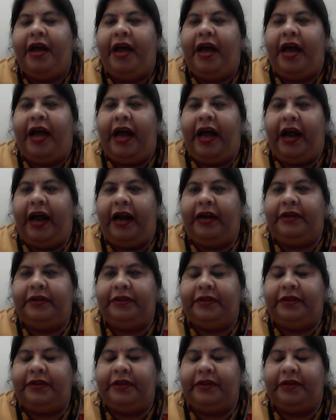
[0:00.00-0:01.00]

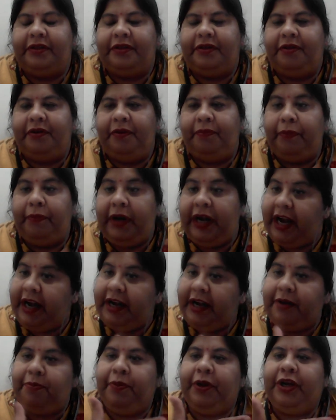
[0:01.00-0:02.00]
and
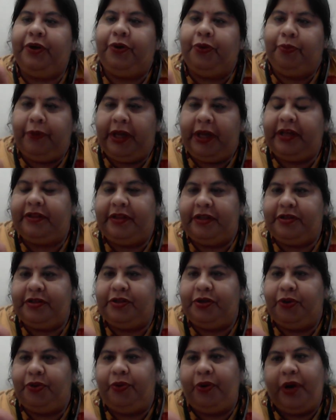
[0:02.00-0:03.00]
led me to make
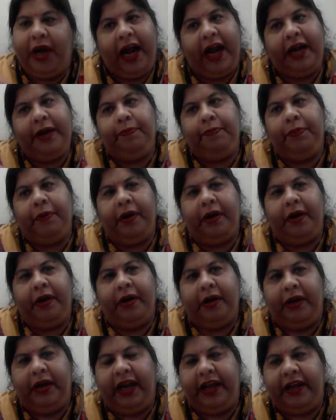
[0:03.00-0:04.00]
this. I had
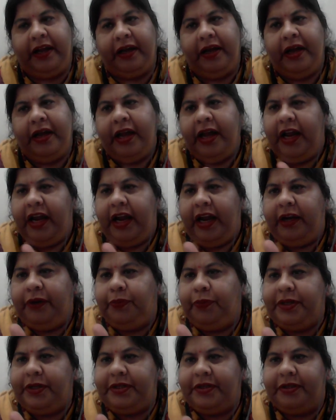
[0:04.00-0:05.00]
it
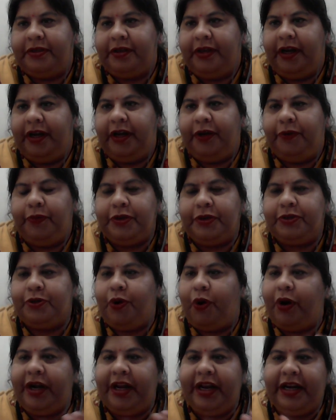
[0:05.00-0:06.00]
was
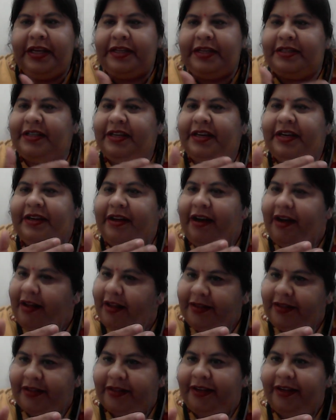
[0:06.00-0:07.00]
not an easy
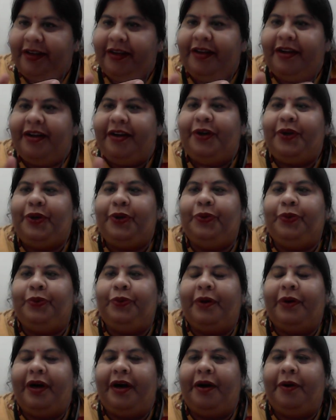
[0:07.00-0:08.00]
task
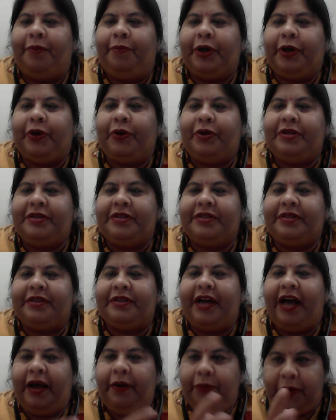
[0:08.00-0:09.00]
to because
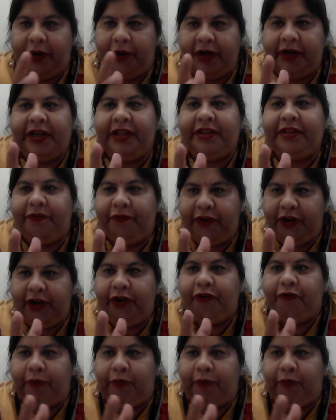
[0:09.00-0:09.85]
I worked in the field of